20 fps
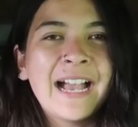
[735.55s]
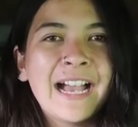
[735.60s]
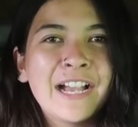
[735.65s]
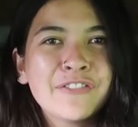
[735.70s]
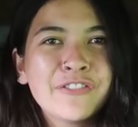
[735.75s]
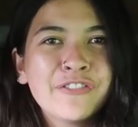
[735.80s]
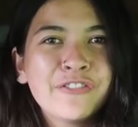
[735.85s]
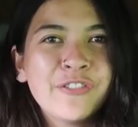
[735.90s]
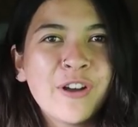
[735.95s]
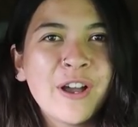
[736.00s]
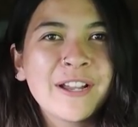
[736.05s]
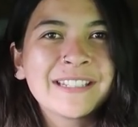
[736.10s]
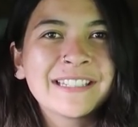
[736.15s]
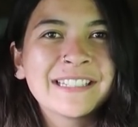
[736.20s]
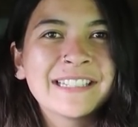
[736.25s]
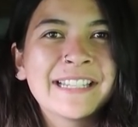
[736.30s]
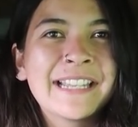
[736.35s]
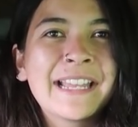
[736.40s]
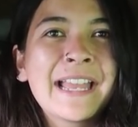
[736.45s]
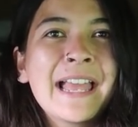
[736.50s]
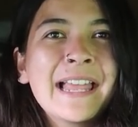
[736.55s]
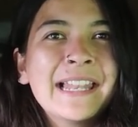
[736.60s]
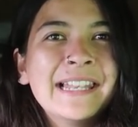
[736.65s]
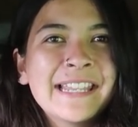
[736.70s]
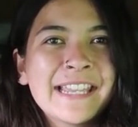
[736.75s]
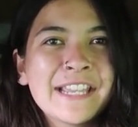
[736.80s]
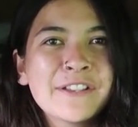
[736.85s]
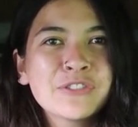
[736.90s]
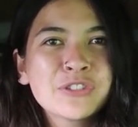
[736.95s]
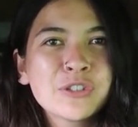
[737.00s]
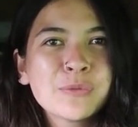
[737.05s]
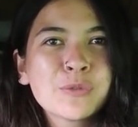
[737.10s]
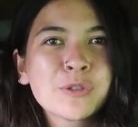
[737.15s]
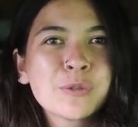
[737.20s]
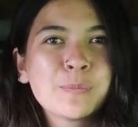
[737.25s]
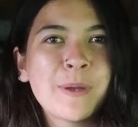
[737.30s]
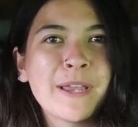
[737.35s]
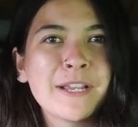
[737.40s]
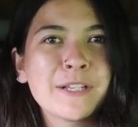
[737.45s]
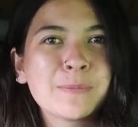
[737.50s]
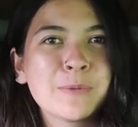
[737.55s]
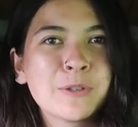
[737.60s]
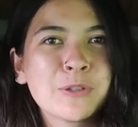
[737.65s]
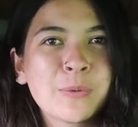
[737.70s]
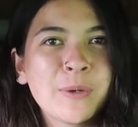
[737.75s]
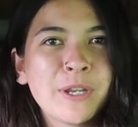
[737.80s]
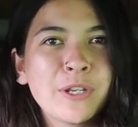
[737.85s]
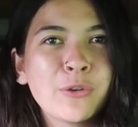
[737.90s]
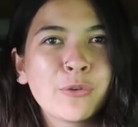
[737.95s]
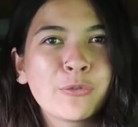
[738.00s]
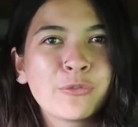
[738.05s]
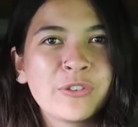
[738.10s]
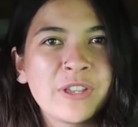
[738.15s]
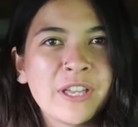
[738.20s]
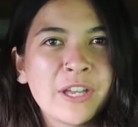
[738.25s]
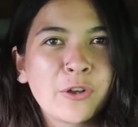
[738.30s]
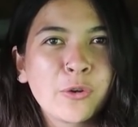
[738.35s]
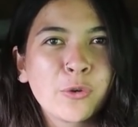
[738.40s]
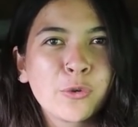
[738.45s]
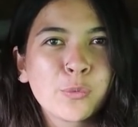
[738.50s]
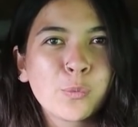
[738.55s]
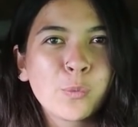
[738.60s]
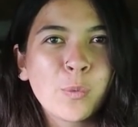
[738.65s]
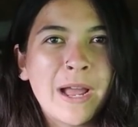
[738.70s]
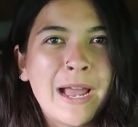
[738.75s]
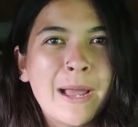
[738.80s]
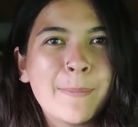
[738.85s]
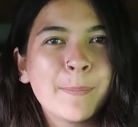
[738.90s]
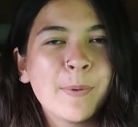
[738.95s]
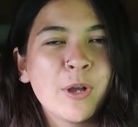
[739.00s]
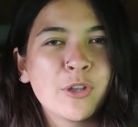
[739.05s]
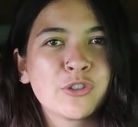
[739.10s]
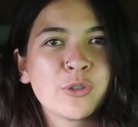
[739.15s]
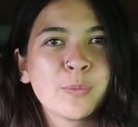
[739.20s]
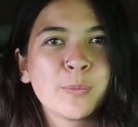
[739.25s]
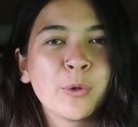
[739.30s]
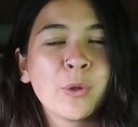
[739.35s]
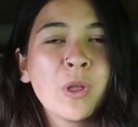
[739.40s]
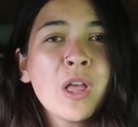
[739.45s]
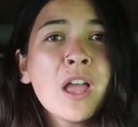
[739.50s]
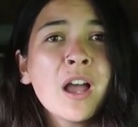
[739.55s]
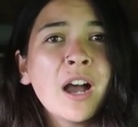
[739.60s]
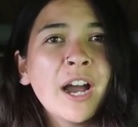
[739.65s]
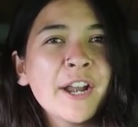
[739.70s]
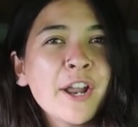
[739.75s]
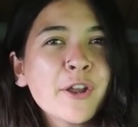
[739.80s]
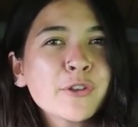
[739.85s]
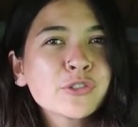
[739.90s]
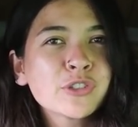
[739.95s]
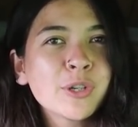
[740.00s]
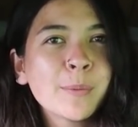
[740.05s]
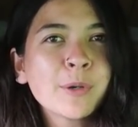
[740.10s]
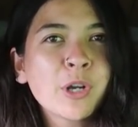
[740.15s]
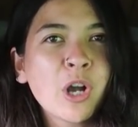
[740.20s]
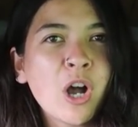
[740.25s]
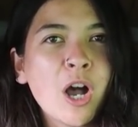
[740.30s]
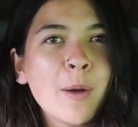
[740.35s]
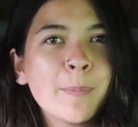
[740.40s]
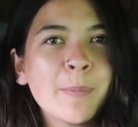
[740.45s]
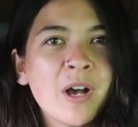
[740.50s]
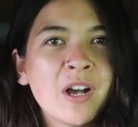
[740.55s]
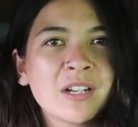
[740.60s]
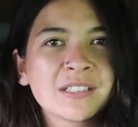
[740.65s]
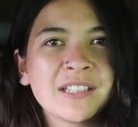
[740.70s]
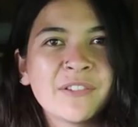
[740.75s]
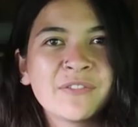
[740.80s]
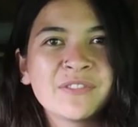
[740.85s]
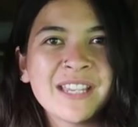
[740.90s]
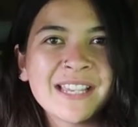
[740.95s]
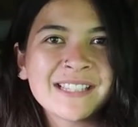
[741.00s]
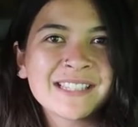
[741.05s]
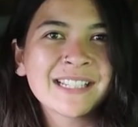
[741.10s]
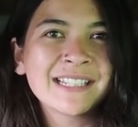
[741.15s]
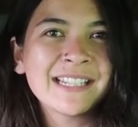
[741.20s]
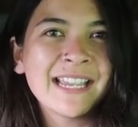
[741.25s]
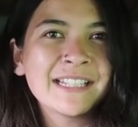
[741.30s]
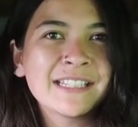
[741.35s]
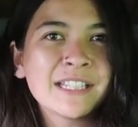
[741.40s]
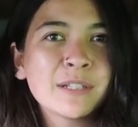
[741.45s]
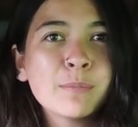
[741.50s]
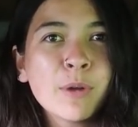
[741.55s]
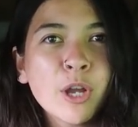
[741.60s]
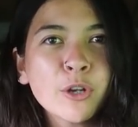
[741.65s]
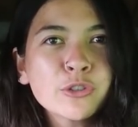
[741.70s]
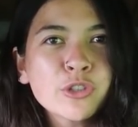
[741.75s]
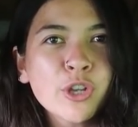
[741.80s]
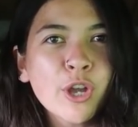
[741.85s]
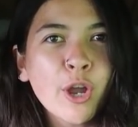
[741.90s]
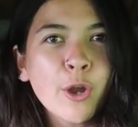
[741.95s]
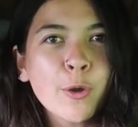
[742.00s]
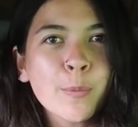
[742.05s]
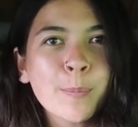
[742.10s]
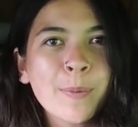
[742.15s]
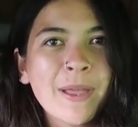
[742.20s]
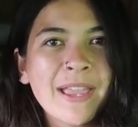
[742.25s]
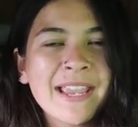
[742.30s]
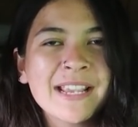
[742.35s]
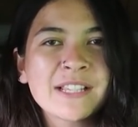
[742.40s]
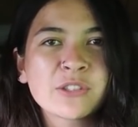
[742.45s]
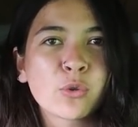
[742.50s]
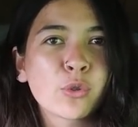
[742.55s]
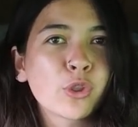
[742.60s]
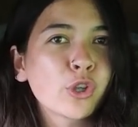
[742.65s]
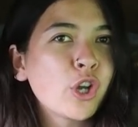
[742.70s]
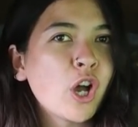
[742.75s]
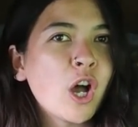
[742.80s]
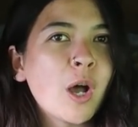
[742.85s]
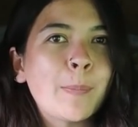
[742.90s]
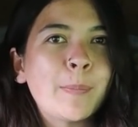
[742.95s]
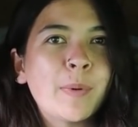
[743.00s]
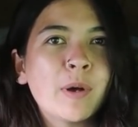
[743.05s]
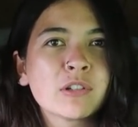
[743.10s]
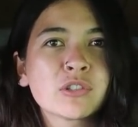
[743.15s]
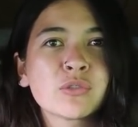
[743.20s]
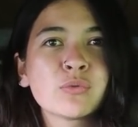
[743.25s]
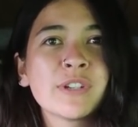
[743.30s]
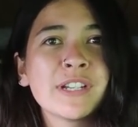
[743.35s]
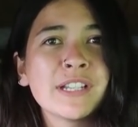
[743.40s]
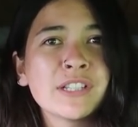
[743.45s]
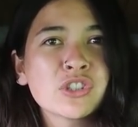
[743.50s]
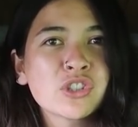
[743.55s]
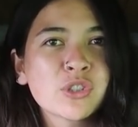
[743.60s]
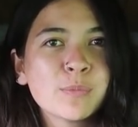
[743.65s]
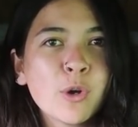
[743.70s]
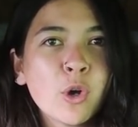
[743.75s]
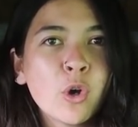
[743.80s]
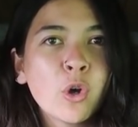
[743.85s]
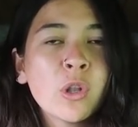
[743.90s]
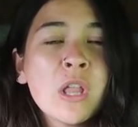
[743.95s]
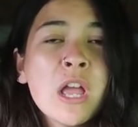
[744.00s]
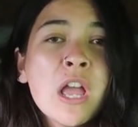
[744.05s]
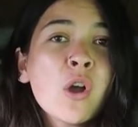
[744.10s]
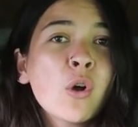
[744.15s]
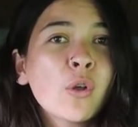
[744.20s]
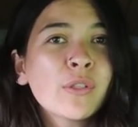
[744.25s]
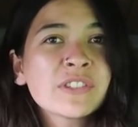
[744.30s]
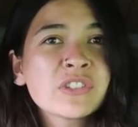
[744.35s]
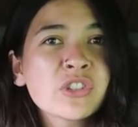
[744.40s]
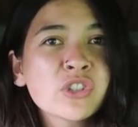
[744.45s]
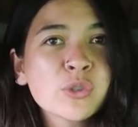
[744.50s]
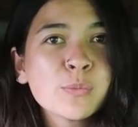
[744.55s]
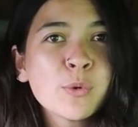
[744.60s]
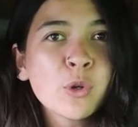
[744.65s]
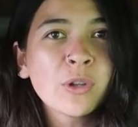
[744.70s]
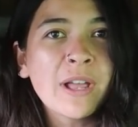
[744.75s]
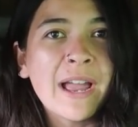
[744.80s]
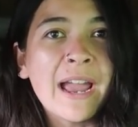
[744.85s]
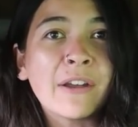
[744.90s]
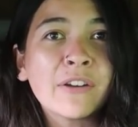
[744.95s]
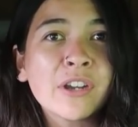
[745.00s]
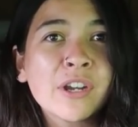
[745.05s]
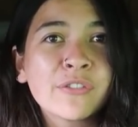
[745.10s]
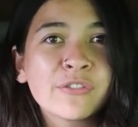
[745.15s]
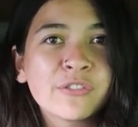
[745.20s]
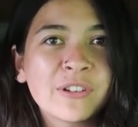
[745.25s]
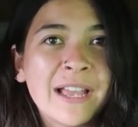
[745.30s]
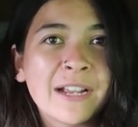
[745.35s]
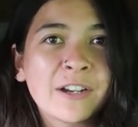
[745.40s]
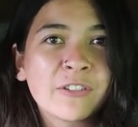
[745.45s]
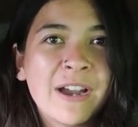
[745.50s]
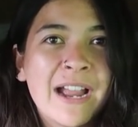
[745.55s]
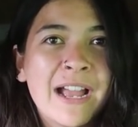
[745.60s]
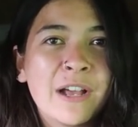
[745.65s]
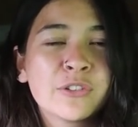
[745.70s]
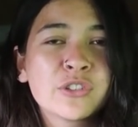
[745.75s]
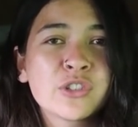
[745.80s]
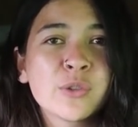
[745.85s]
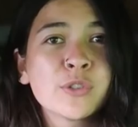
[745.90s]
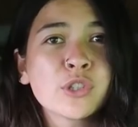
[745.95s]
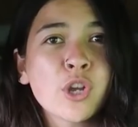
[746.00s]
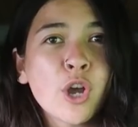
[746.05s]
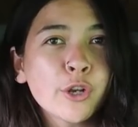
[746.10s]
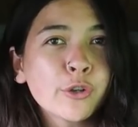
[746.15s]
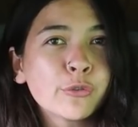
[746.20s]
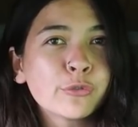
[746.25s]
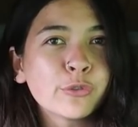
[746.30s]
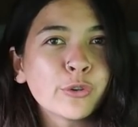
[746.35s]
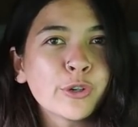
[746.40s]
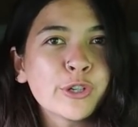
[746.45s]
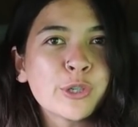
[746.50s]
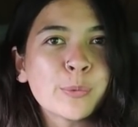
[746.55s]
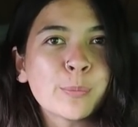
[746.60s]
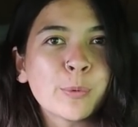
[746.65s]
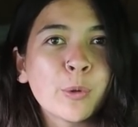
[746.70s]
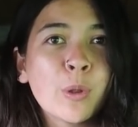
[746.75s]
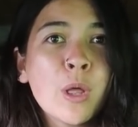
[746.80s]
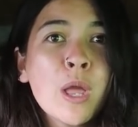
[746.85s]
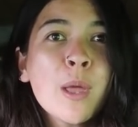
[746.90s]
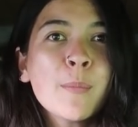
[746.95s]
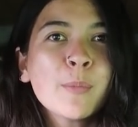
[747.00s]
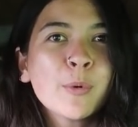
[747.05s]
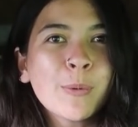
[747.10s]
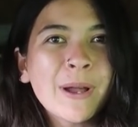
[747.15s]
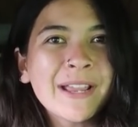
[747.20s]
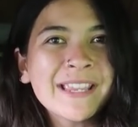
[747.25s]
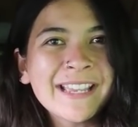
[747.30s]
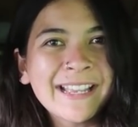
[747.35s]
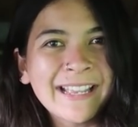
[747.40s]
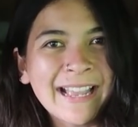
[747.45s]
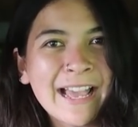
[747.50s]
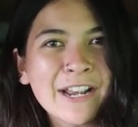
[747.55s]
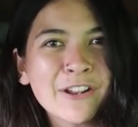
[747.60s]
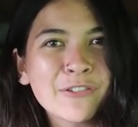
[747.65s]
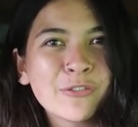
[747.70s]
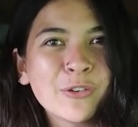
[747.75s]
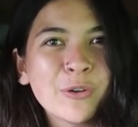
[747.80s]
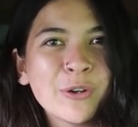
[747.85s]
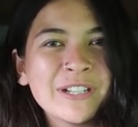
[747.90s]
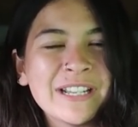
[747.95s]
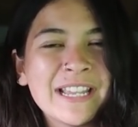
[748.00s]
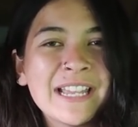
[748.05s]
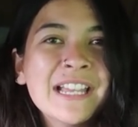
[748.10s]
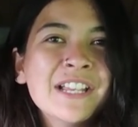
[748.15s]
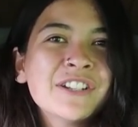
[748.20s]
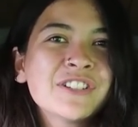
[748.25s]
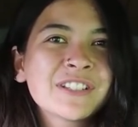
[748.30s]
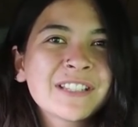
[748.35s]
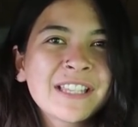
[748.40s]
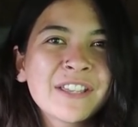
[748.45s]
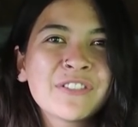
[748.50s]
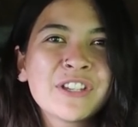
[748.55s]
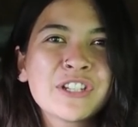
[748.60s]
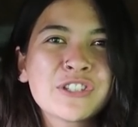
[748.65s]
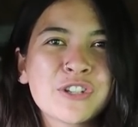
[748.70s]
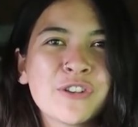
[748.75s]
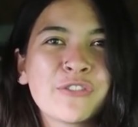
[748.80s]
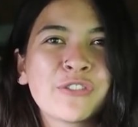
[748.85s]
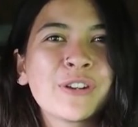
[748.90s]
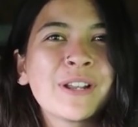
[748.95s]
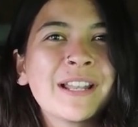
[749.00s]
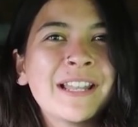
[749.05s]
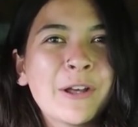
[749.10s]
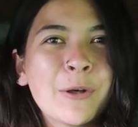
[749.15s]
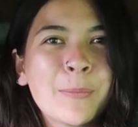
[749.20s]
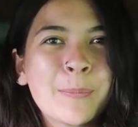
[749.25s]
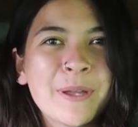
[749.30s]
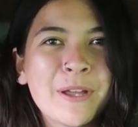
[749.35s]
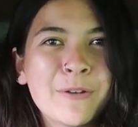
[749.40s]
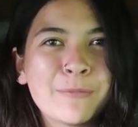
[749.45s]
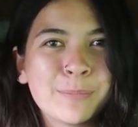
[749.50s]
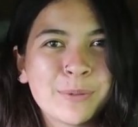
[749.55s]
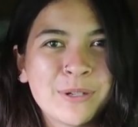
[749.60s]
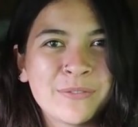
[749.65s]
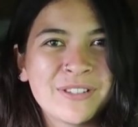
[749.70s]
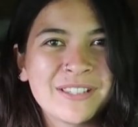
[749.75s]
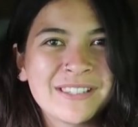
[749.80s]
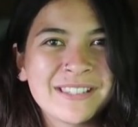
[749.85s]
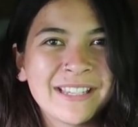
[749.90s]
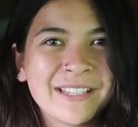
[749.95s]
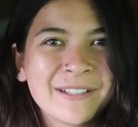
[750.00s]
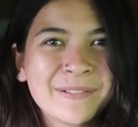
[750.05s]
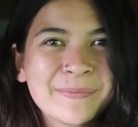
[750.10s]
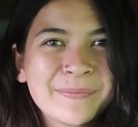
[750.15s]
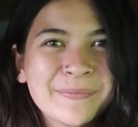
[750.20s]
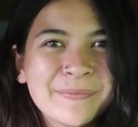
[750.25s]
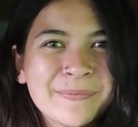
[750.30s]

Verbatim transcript: And finally, leave some space between your vehicles where possible. I know some car parks have designated motorhome bays or the car park's really small or there's a small area of flat ground so it's unavoidable, but where you can avoid it, just give each other a little bit of privacy.